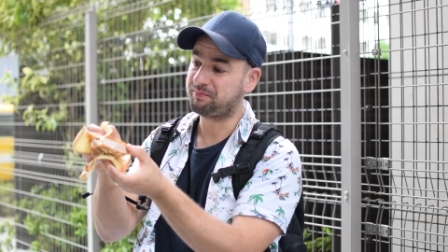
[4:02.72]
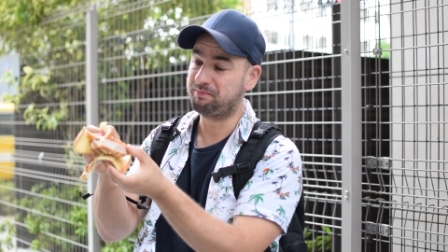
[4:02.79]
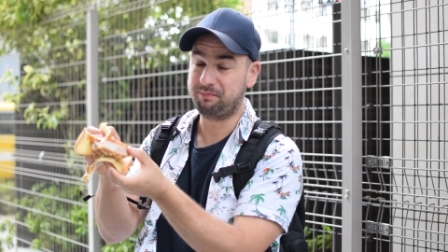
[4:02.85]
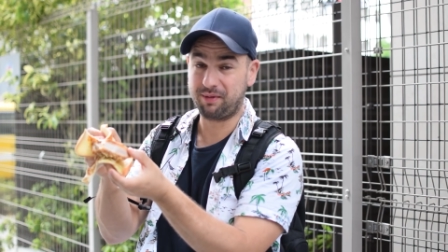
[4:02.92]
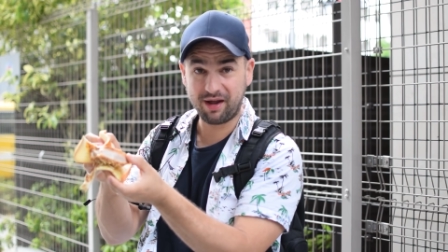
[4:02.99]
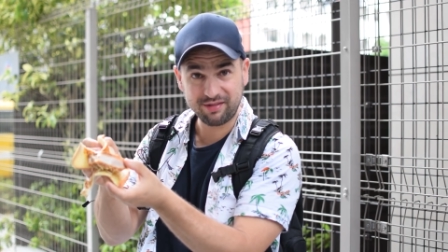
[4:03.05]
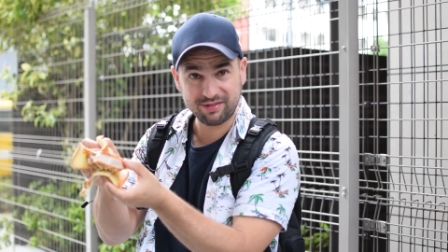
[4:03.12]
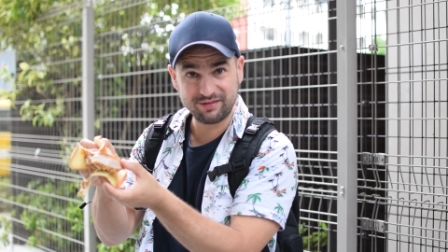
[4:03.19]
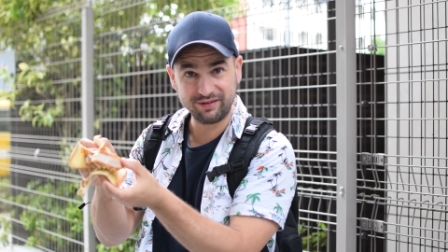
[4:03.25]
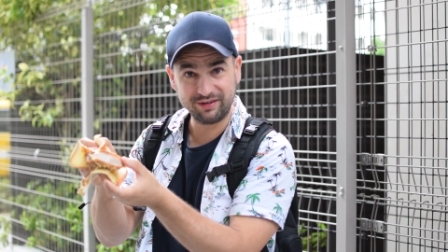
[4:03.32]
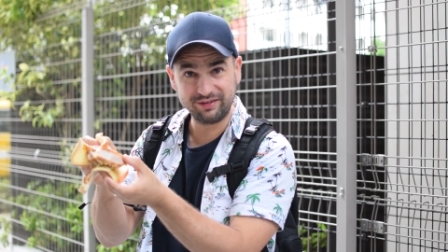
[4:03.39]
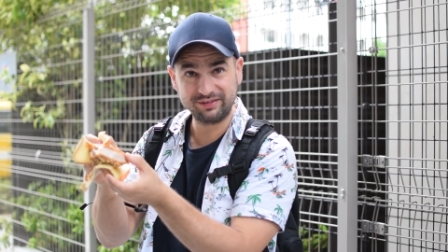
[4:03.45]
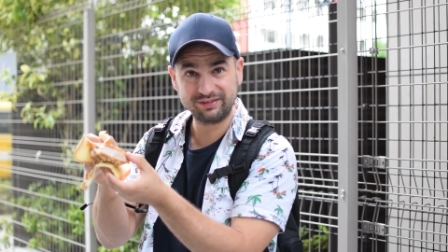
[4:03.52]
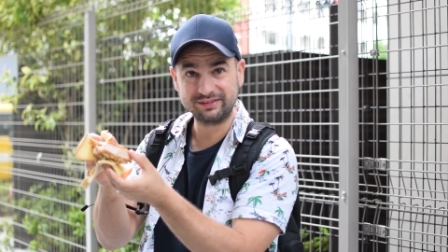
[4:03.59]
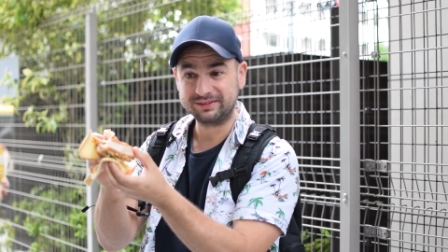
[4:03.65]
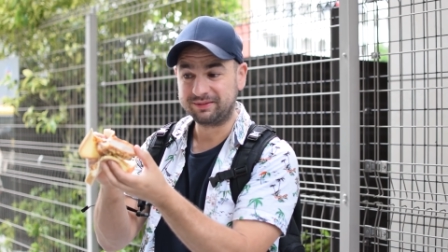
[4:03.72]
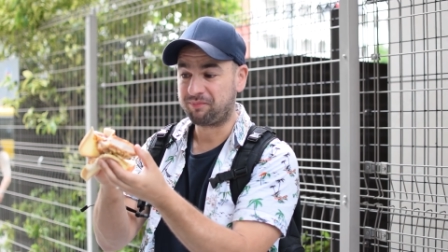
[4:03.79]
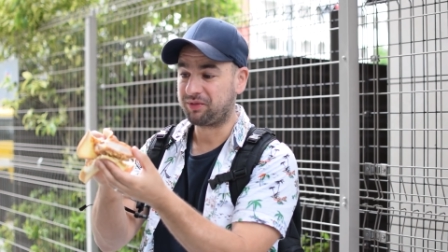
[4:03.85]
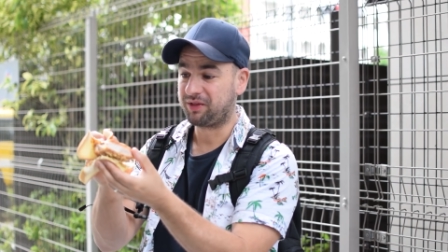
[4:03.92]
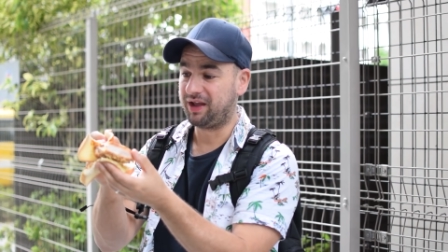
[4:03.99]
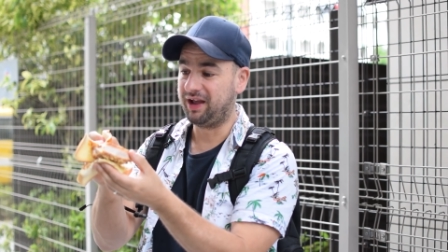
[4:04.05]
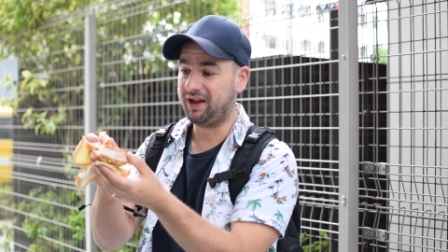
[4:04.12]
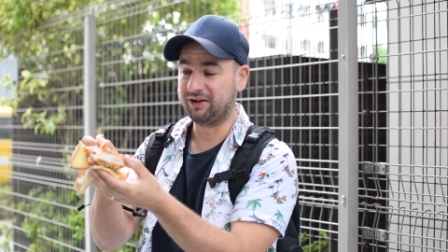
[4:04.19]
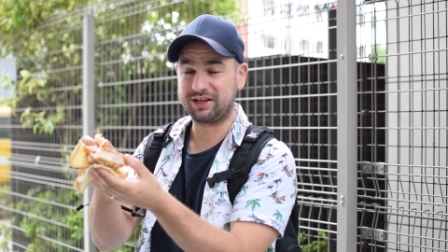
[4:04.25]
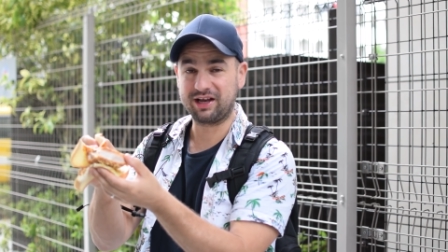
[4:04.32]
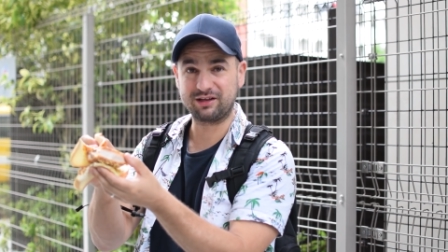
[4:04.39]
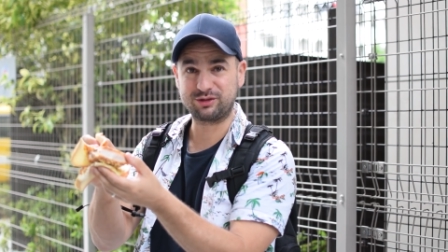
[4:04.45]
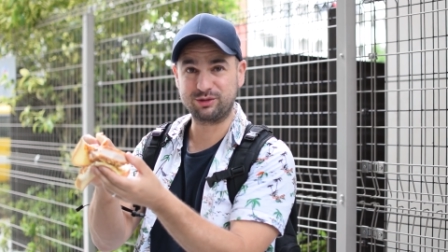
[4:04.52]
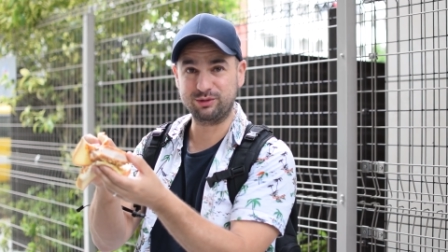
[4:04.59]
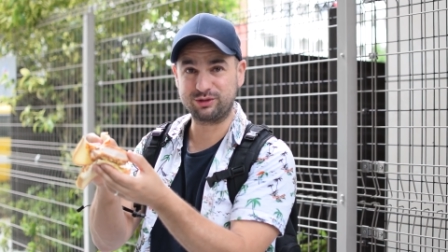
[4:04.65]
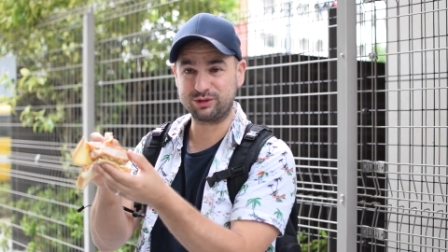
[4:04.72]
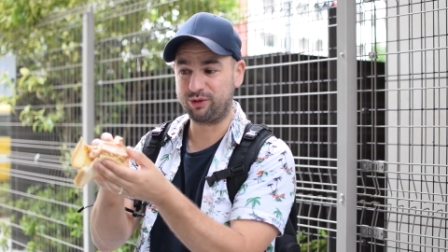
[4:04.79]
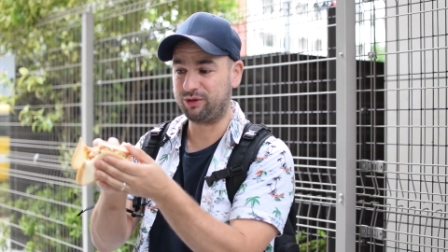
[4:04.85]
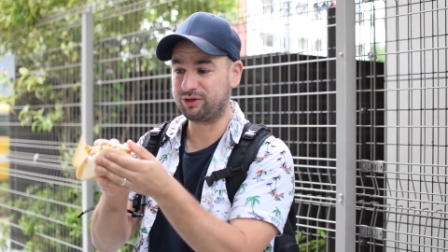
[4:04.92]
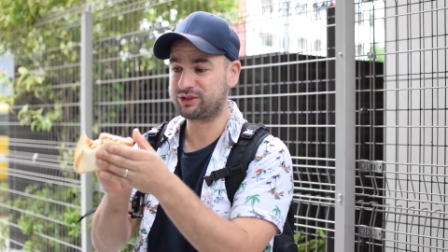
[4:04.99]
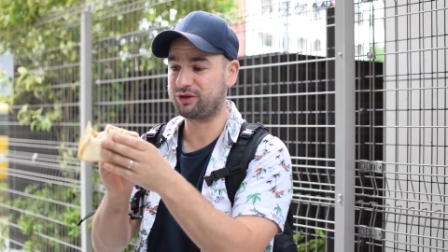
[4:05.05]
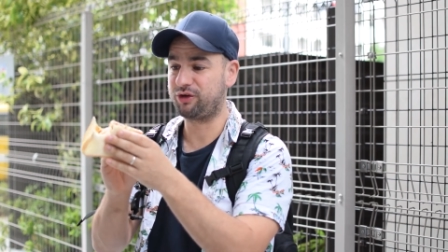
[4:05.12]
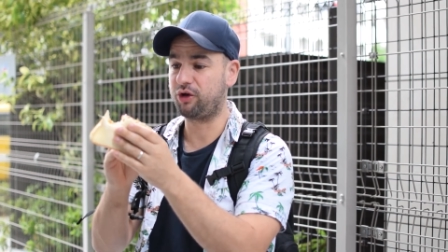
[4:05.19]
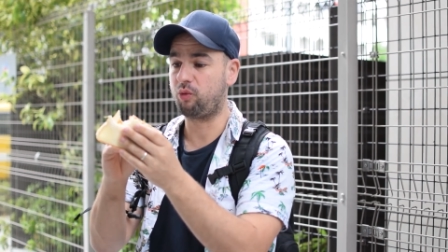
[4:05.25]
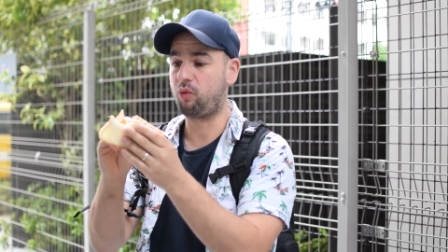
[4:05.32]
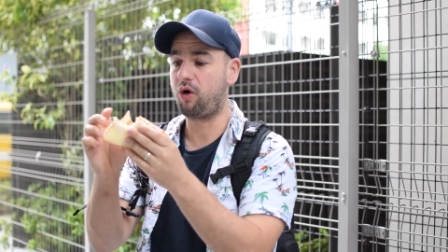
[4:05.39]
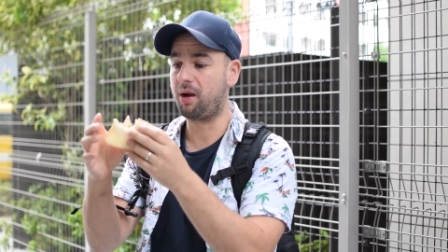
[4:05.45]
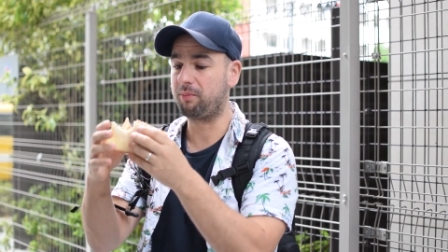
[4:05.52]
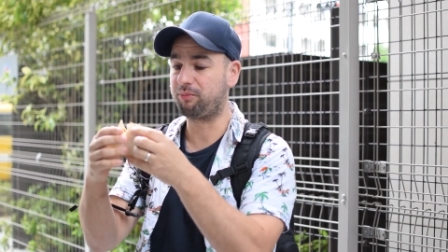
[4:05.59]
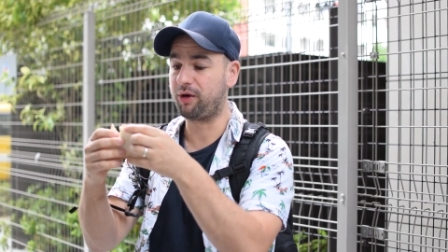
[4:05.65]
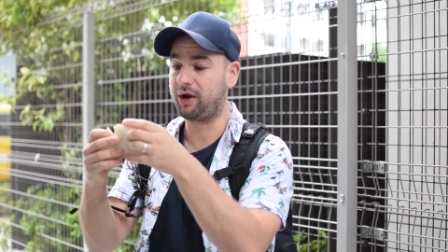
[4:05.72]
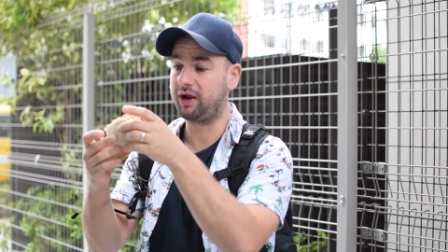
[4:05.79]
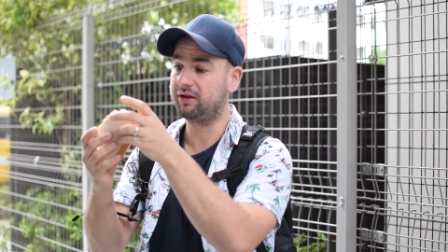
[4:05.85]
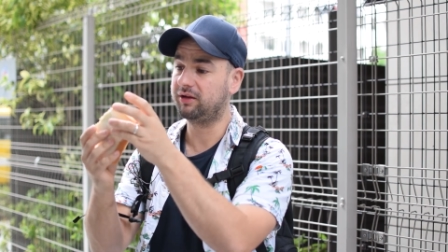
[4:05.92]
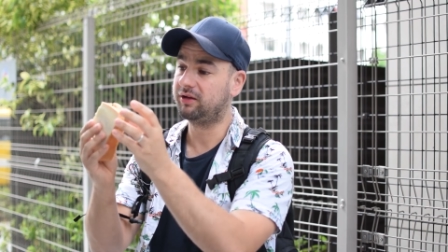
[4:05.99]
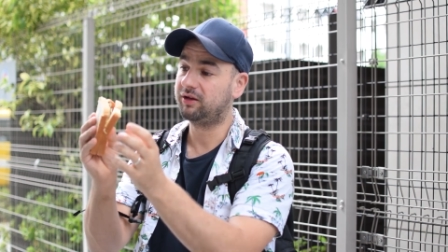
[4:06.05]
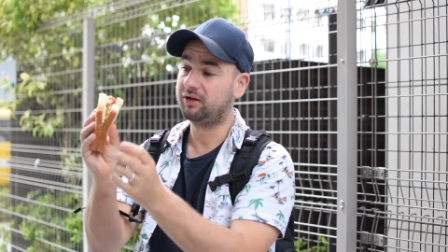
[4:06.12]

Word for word: mustard, and katsu sauce on a white bread.